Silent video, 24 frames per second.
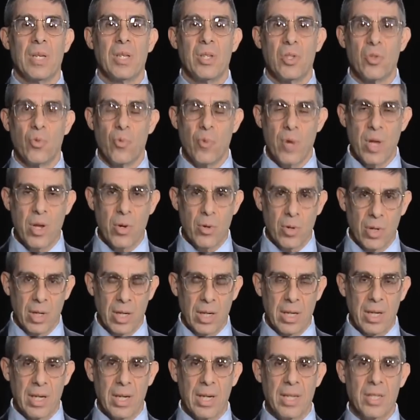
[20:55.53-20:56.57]
is
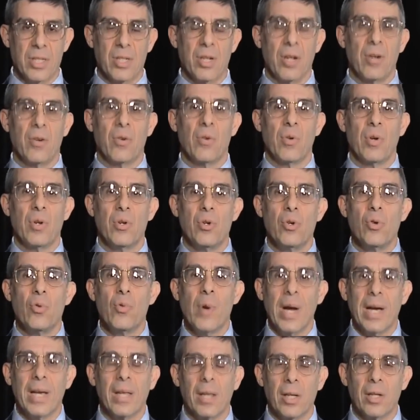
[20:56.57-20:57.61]
reorganized under a new
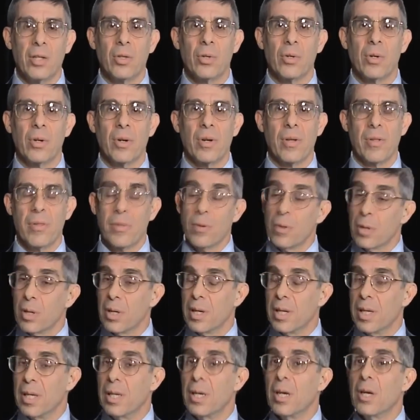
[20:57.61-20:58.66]
regulatory
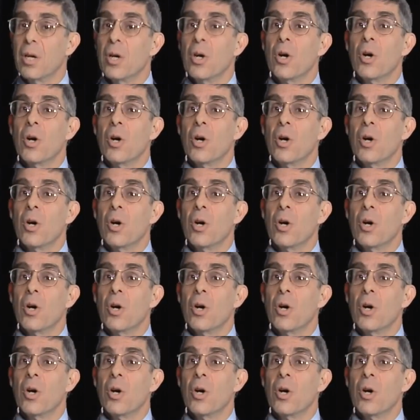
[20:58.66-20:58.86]
authority,